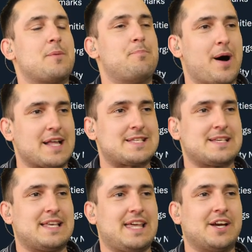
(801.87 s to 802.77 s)

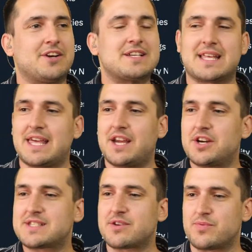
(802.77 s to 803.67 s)
But here
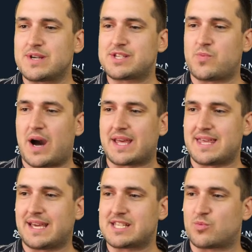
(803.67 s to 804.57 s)
is the reason why I
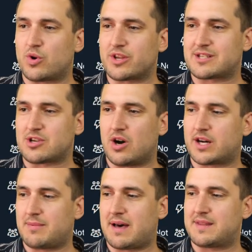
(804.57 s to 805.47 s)
think it's worth
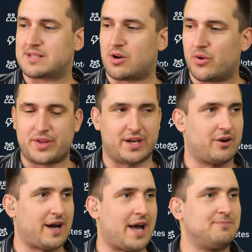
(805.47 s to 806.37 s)
talking about this whole thing,
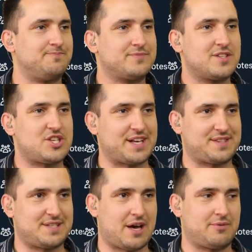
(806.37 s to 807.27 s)
okay? Check
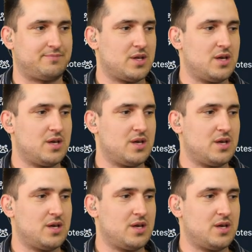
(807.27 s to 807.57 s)
this out.